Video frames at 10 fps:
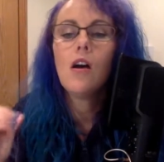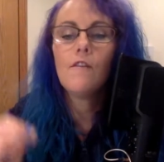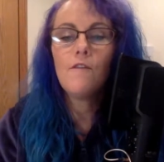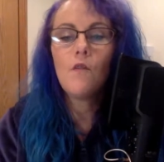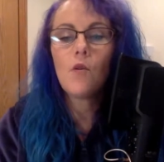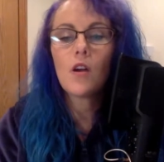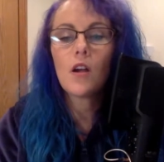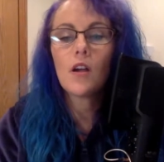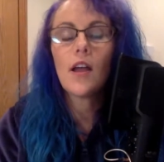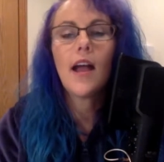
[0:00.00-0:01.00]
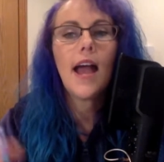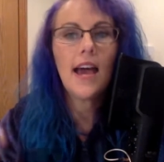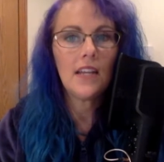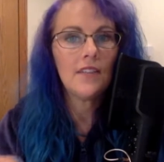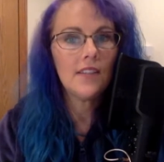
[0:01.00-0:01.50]
for
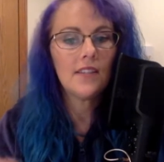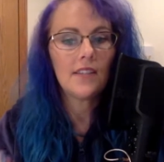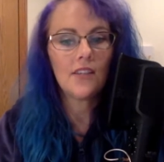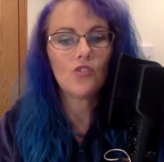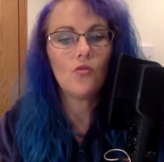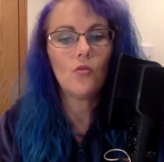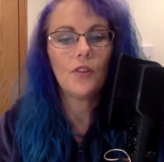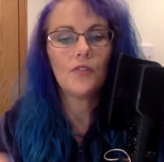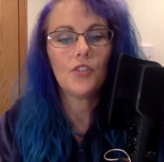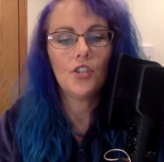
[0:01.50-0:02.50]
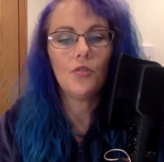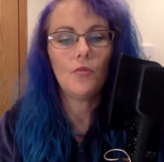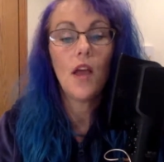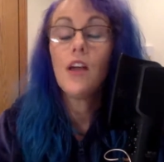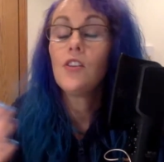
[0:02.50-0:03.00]
adding these essential oils too.
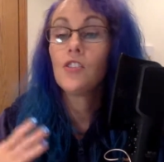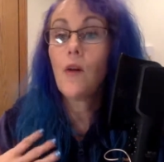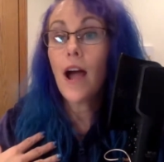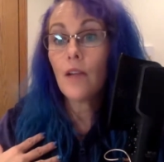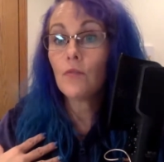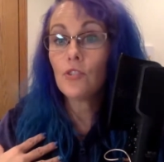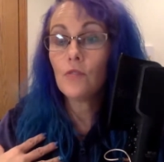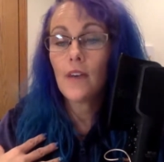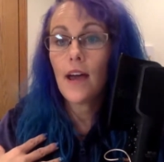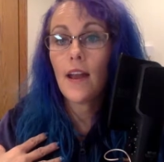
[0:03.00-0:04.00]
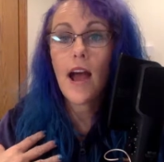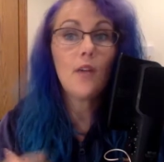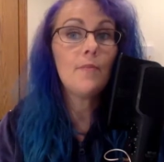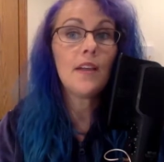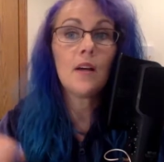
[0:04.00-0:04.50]
So I will do that.
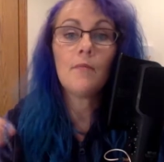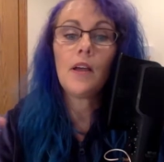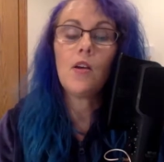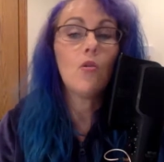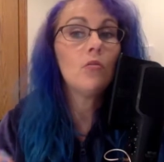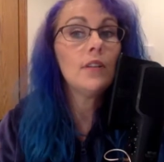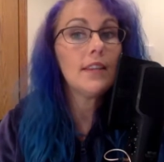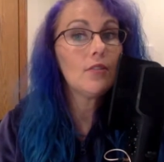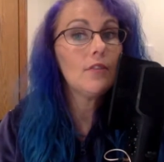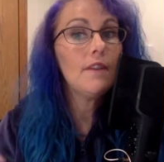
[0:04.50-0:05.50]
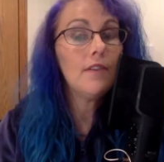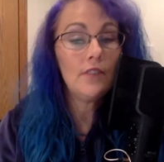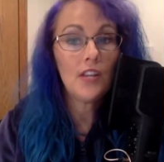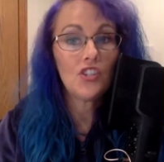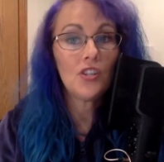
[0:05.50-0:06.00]
I make up my own liquid
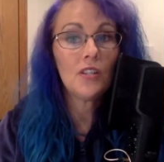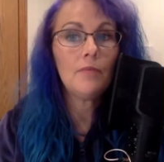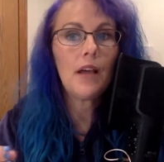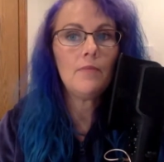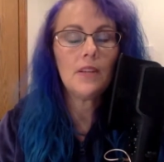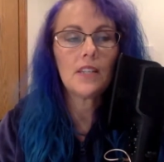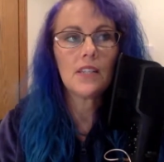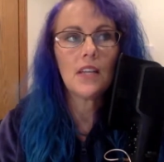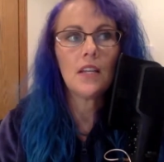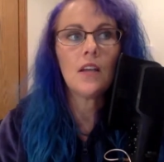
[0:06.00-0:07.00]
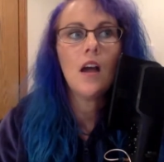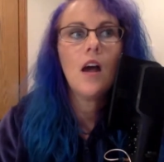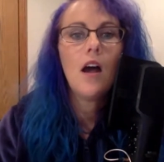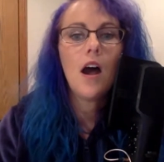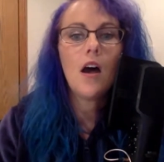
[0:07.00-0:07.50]
foundation by mixing
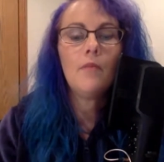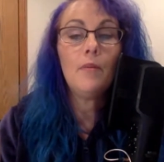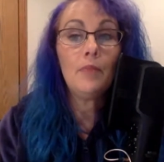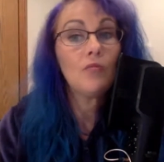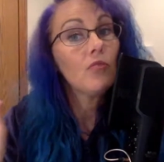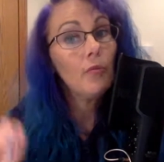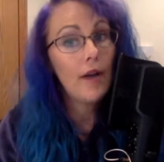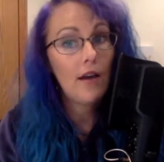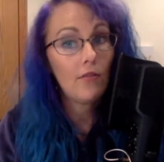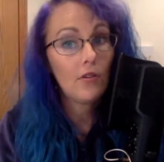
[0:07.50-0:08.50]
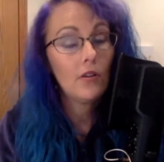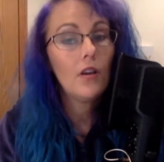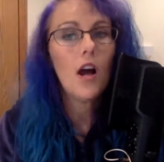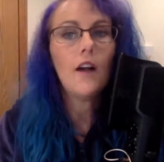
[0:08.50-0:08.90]
mineral powder